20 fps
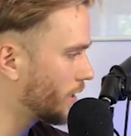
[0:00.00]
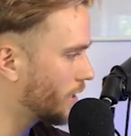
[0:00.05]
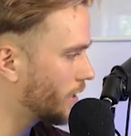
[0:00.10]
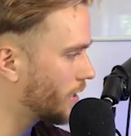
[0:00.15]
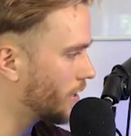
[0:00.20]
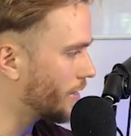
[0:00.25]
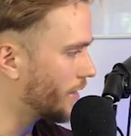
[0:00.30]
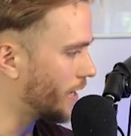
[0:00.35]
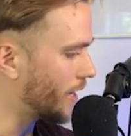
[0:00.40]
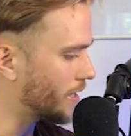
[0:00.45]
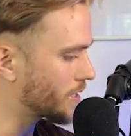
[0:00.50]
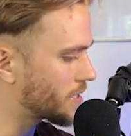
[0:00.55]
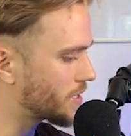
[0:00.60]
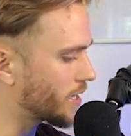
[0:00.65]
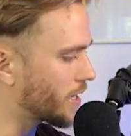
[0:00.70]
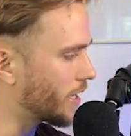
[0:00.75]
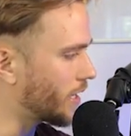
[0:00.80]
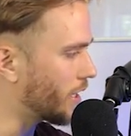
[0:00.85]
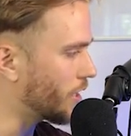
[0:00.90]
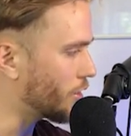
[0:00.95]
Then I
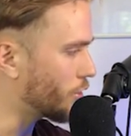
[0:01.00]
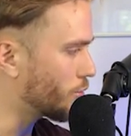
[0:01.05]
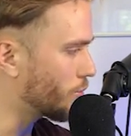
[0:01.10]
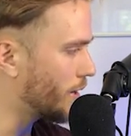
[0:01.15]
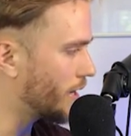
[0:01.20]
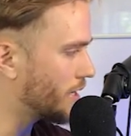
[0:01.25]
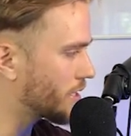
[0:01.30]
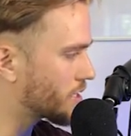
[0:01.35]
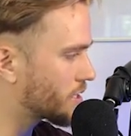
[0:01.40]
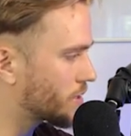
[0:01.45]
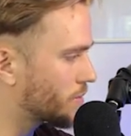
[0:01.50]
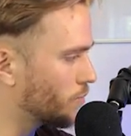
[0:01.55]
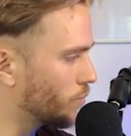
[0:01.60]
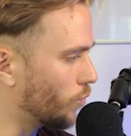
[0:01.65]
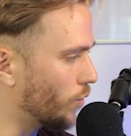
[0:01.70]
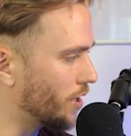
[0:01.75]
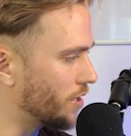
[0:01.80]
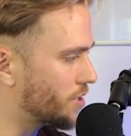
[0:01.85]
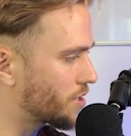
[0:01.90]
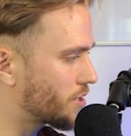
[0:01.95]
say US
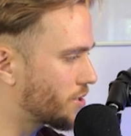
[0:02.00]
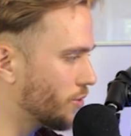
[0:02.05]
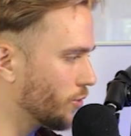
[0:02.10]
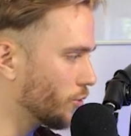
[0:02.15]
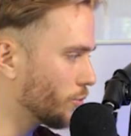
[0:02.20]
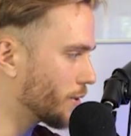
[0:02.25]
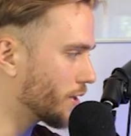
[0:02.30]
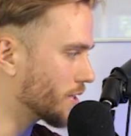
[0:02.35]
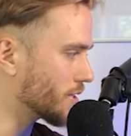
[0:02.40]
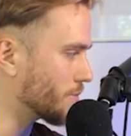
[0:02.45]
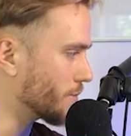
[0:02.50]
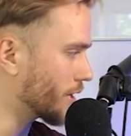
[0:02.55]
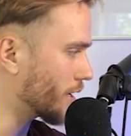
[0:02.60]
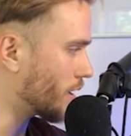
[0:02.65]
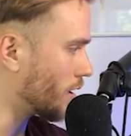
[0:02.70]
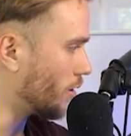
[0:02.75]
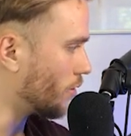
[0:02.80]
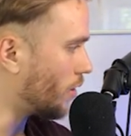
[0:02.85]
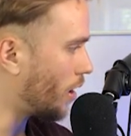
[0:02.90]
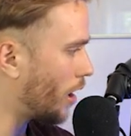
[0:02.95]
West 2 because I'm in
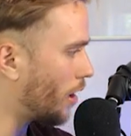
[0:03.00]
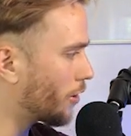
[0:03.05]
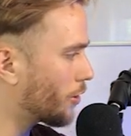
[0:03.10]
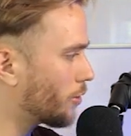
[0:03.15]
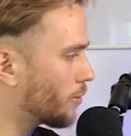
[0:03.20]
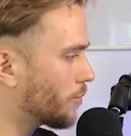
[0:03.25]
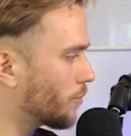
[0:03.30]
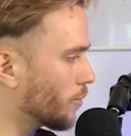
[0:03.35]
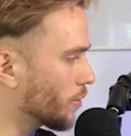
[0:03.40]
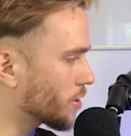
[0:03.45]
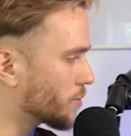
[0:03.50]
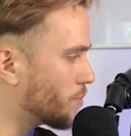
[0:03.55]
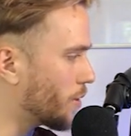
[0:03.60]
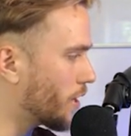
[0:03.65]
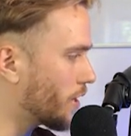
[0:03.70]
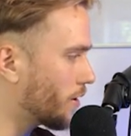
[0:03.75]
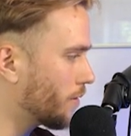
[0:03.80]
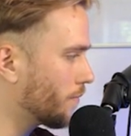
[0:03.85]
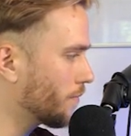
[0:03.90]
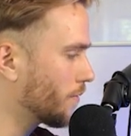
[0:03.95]
Colorado. Works
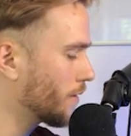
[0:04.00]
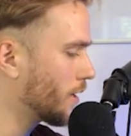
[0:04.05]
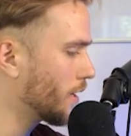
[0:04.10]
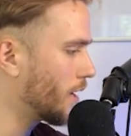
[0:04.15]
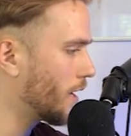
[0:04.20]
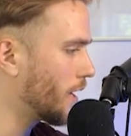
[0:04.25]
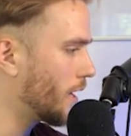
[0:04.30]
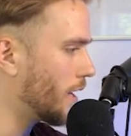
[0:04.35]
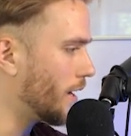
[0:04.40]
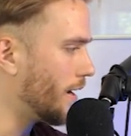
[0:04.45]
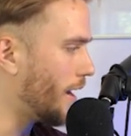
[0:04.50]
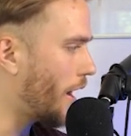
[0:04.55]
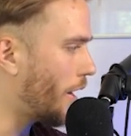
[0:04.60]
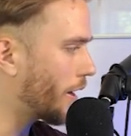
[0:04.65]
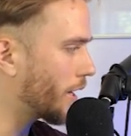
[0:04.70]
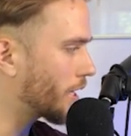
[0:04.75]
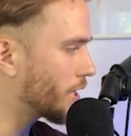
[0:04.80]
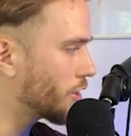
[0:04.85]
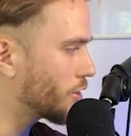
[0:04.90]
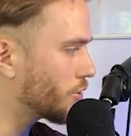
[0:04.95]
better. Now I
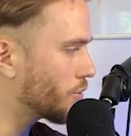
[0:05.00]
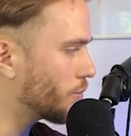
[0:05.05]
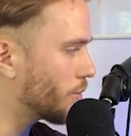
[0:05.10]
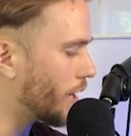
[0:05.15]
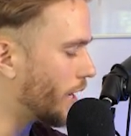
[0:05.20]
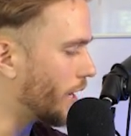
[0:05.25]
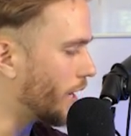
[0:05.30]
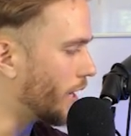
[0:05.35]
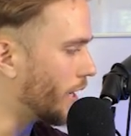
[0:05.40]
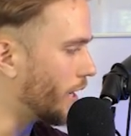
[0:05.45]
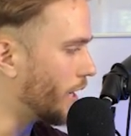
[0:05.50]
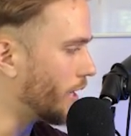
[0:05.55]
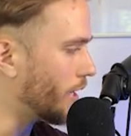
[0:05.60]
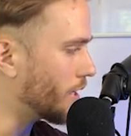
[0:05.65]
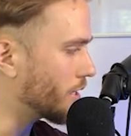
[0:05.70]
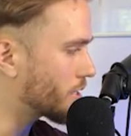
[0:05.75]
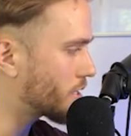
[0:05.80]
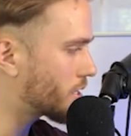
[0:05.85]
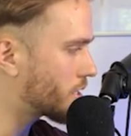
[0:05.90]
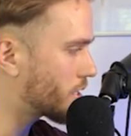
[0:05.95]
can do a
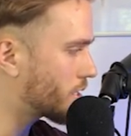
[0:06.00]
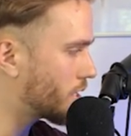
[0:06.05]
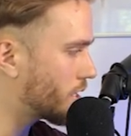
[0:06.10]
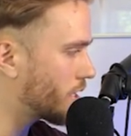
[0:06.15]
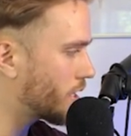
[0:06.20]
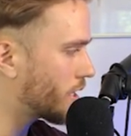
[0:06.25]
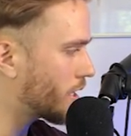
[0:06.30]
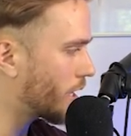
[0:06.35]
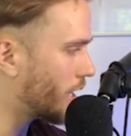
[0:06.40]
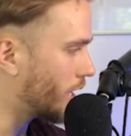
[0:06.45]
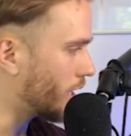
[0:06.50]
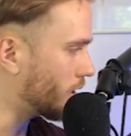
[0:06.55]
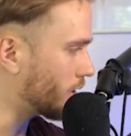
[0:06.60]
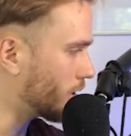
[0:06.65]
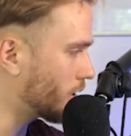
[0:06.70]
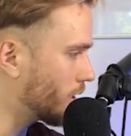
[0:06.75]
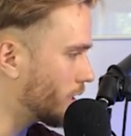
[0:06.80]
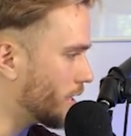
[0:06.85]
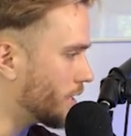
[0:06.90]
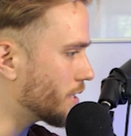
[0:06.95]
CDK
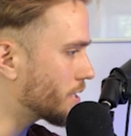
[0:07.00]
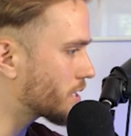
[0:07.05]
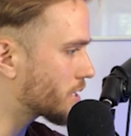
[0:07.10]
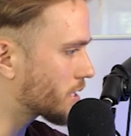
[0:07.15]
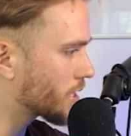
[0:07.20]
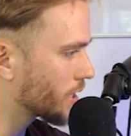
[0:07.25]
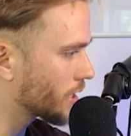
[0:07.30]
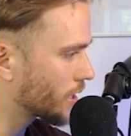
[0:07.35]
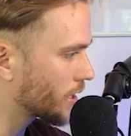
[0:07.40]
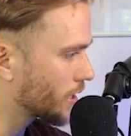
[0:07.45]
list.